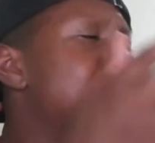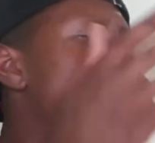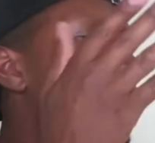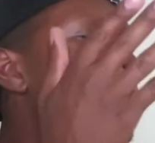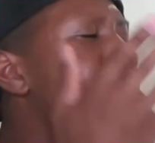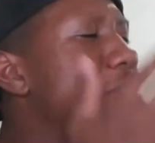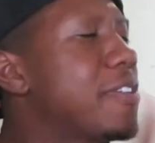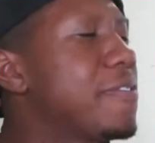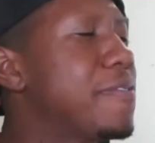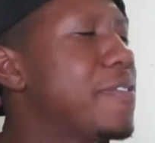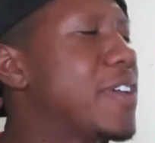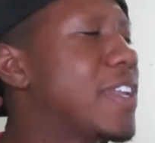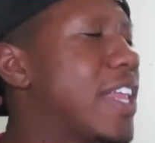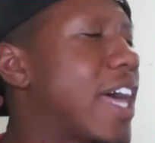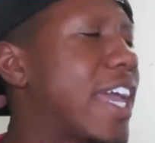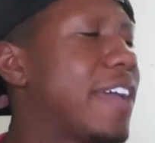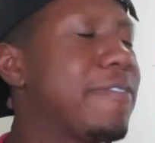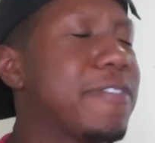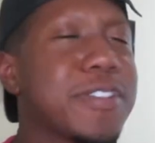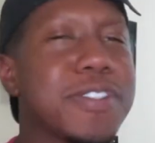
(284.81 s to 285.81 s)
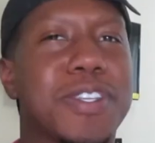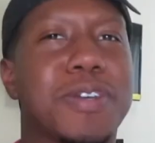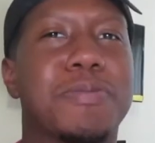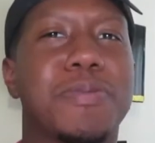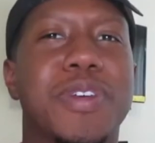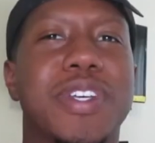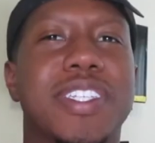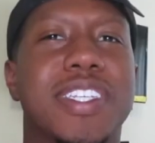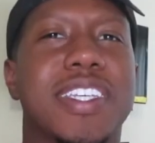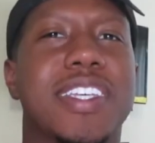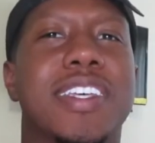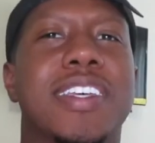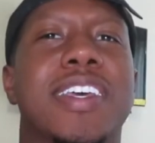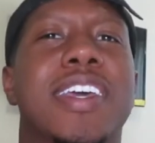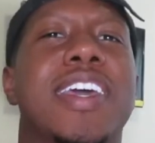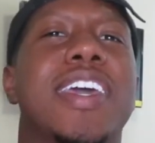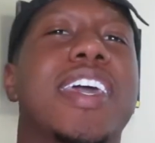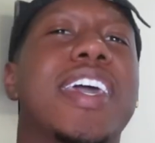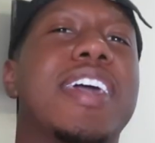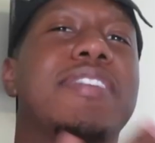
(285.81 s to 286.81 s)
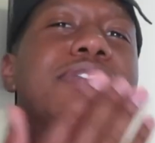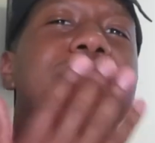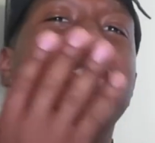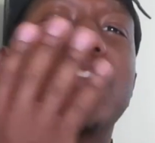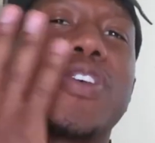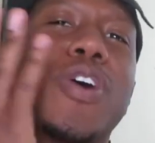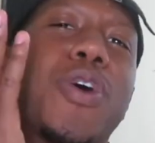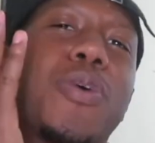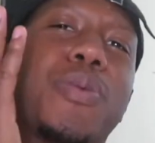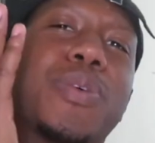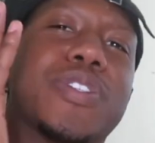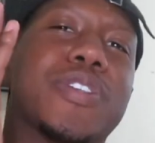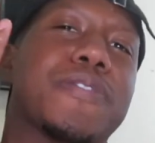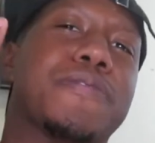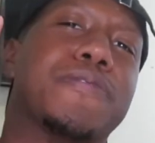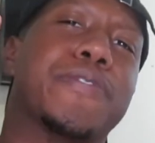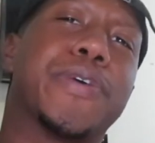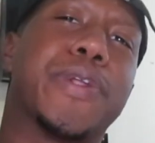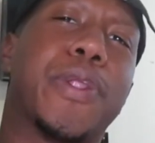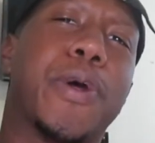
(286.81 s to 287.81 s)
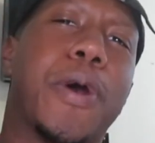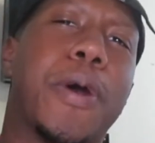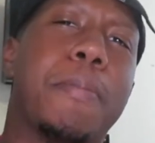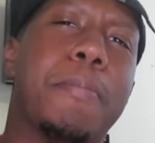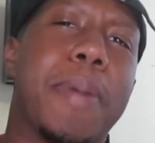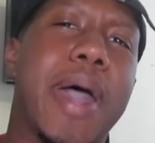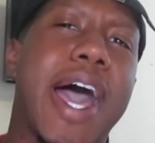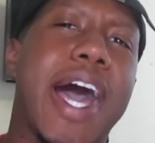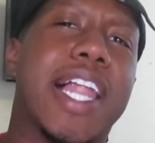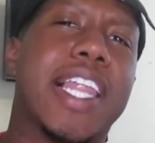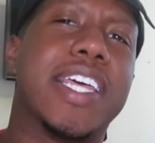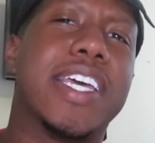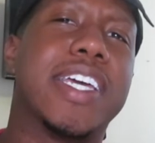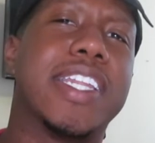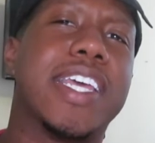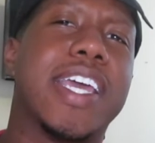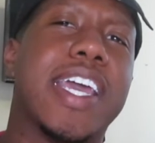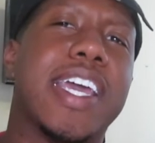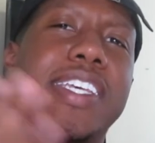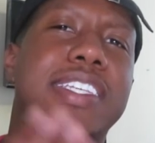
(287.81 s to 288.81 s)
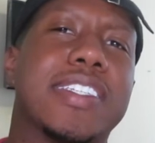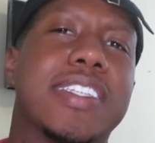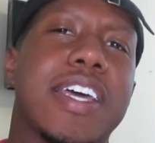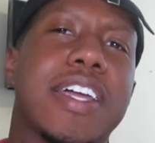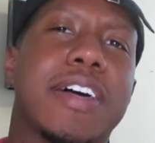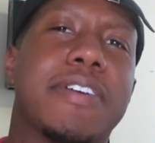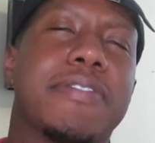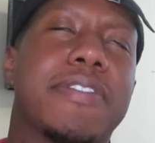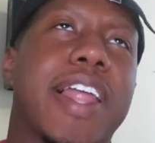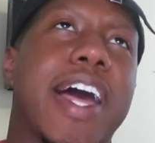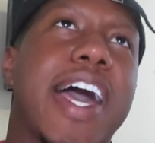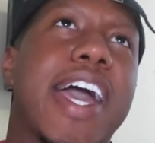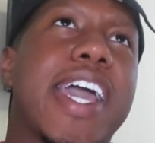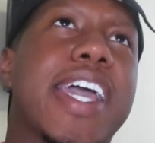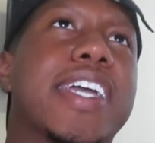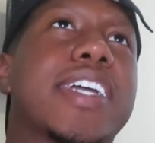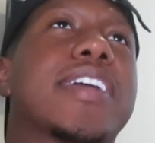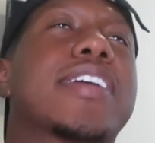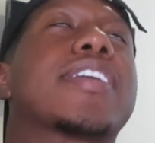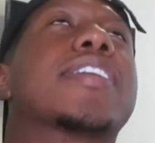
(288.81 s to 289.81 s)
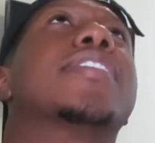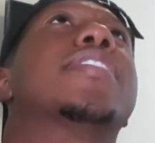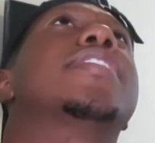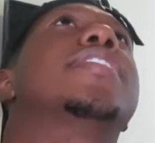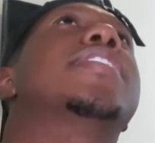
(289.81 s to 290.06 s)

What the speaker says: But I really feel like, for some reason, if this song was a full-on ballad instead of like